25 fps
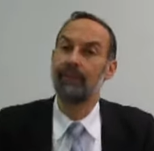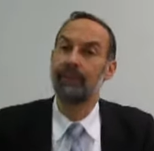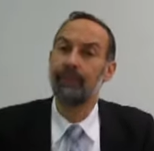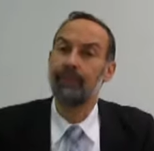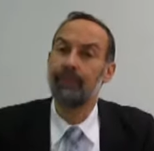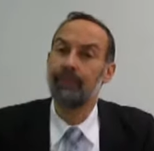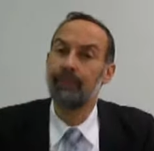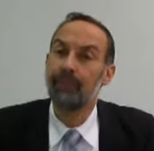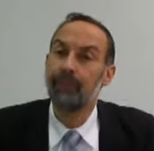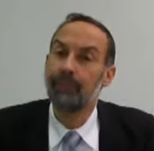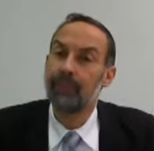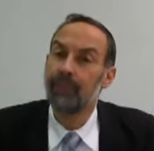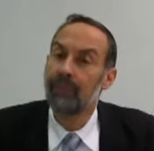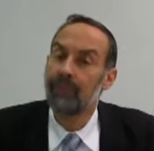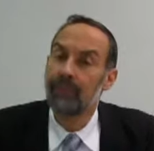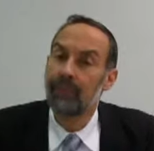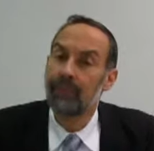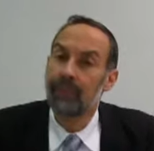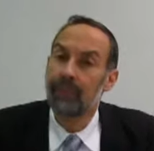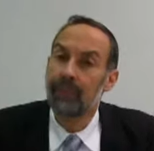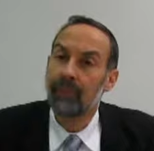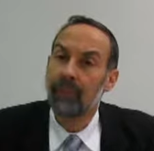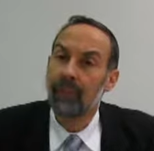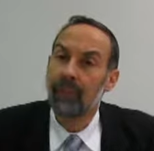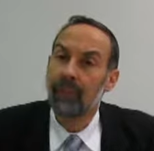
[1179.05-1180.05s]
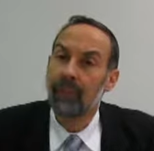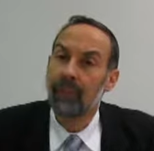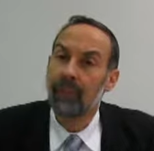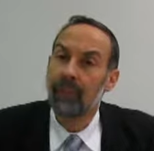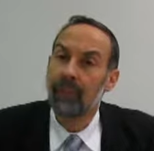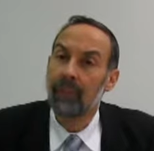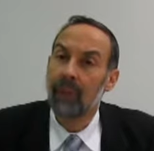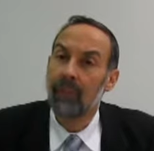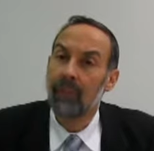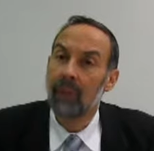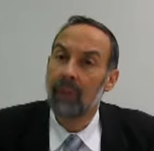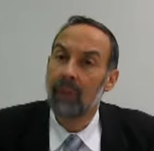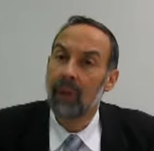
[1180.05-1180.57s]

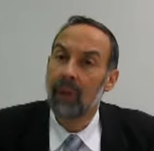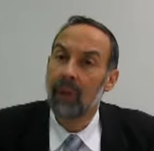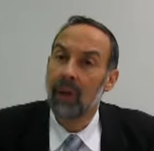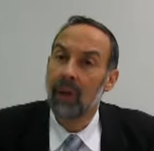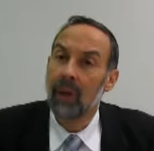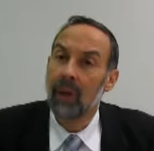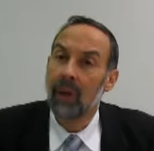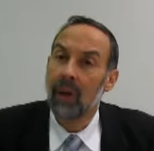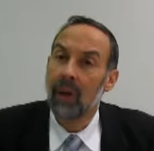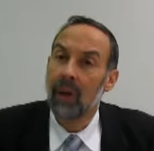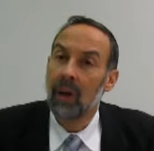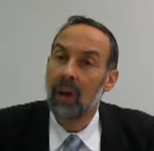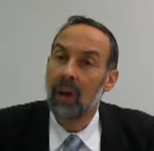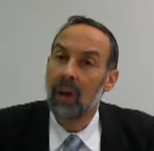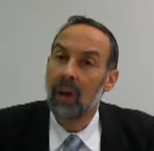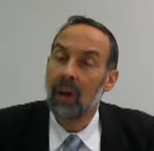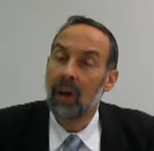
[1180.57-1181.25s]
Nobody speaks.